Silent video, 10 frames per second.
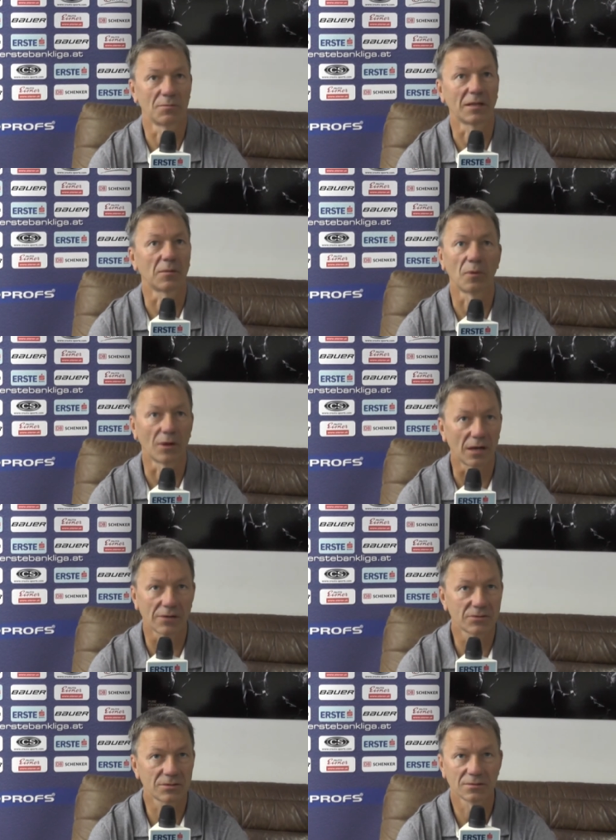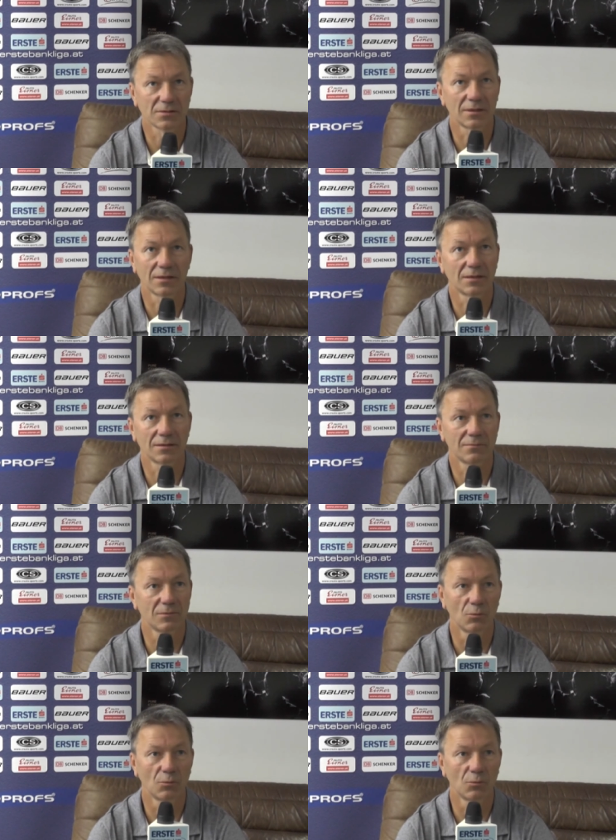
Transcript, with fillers: to make the playoffs. Um,